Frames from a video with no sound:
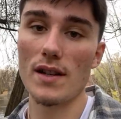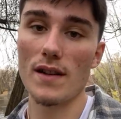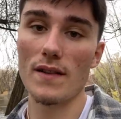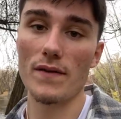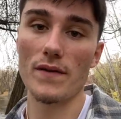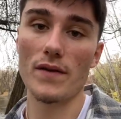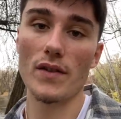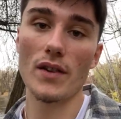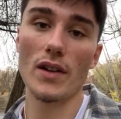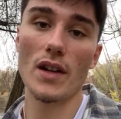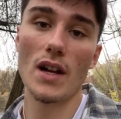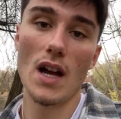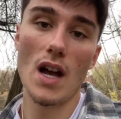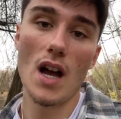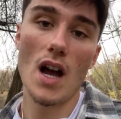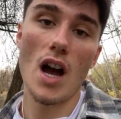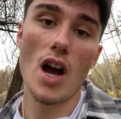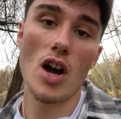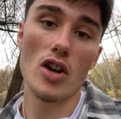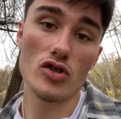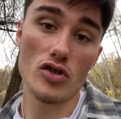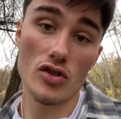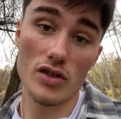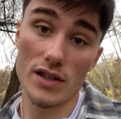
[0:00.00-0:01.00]
of
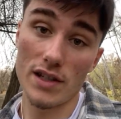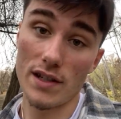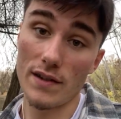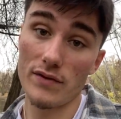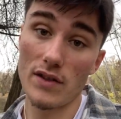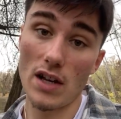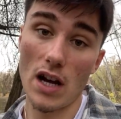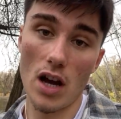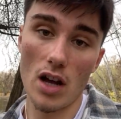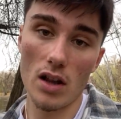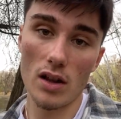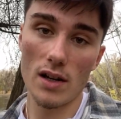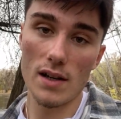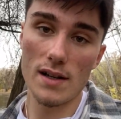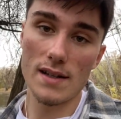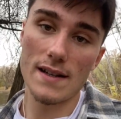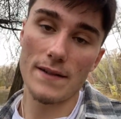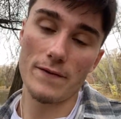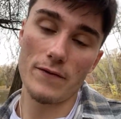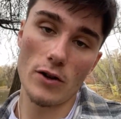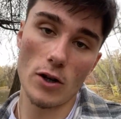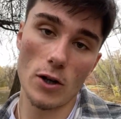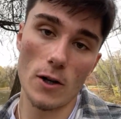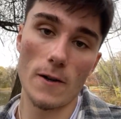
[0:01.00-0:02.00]
hundreds of dollars,
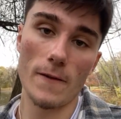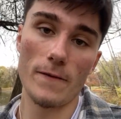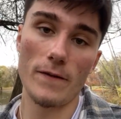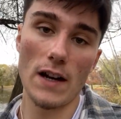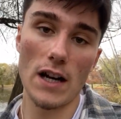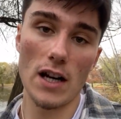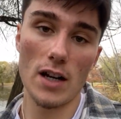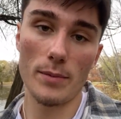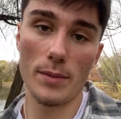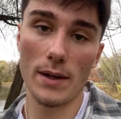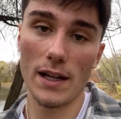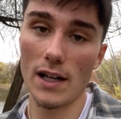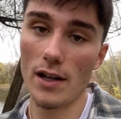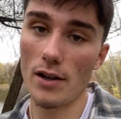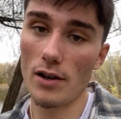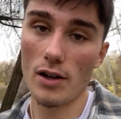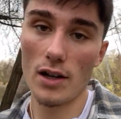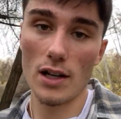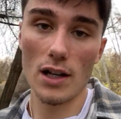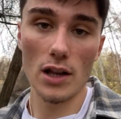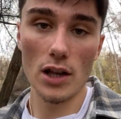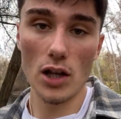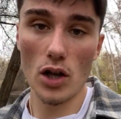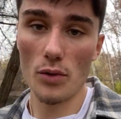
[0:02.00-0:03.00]
if you're a very beginner on
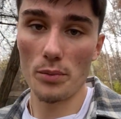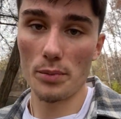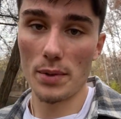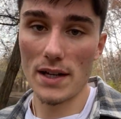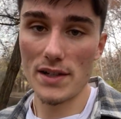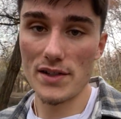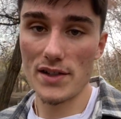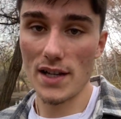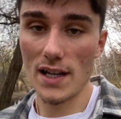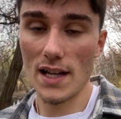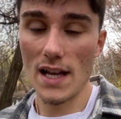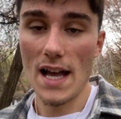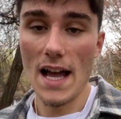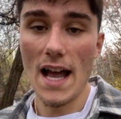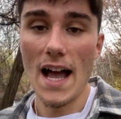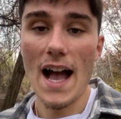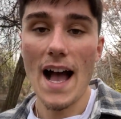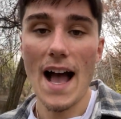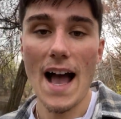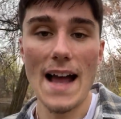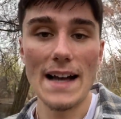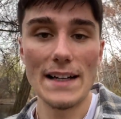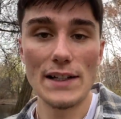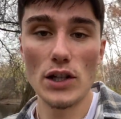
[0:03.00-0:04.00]
a low budget,
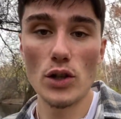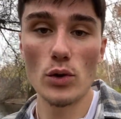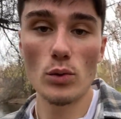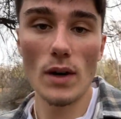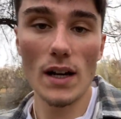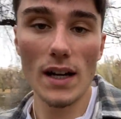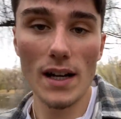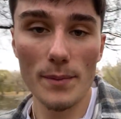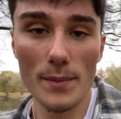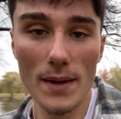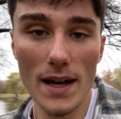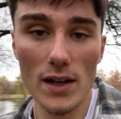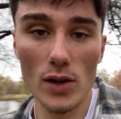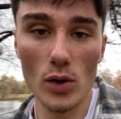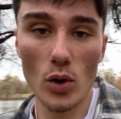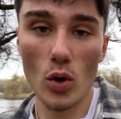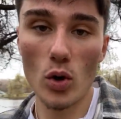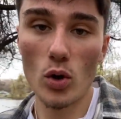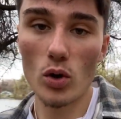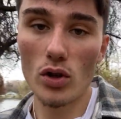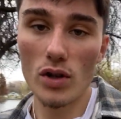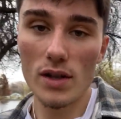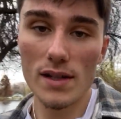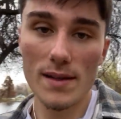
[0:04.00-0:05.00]
I do recommend
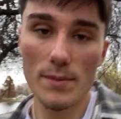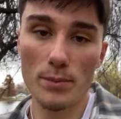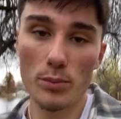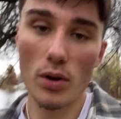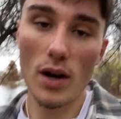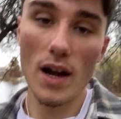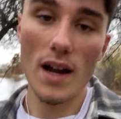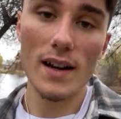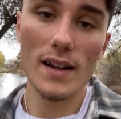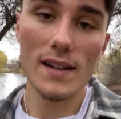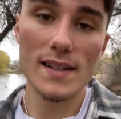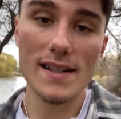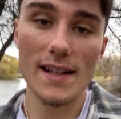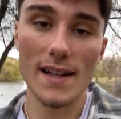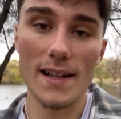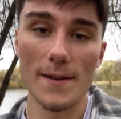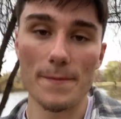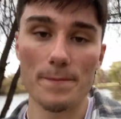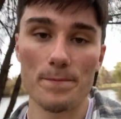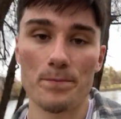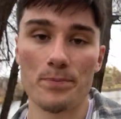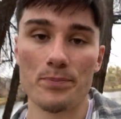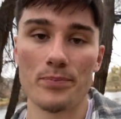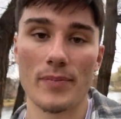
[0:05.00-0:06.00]
order some products in.